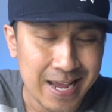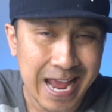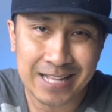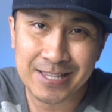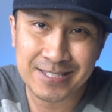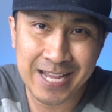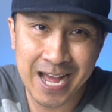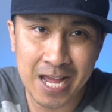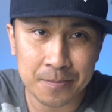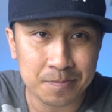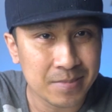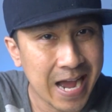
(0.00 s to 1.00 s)
At the
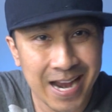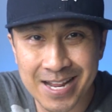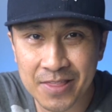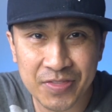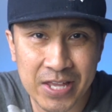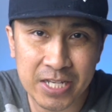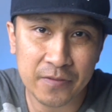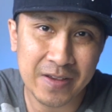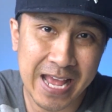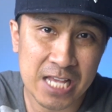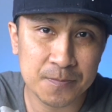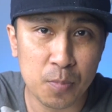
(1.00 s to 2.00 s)
time, I didn't think of
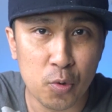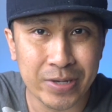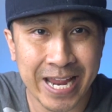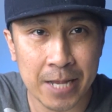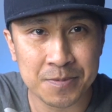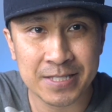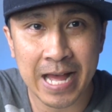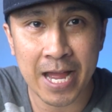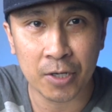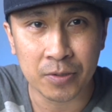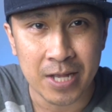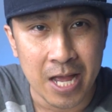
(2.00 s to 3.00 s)
it as boot camp
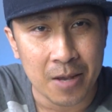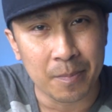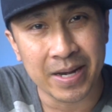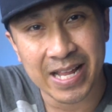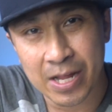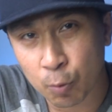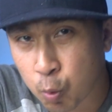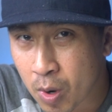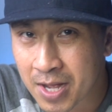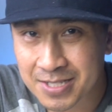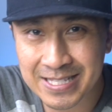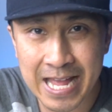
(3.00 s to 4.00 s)
style, but it
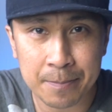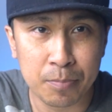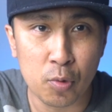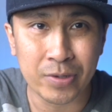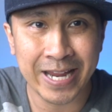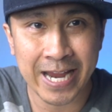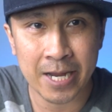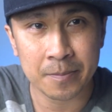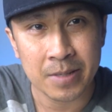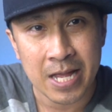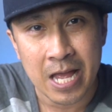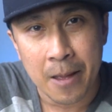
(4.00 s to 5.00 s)
was like boot camp.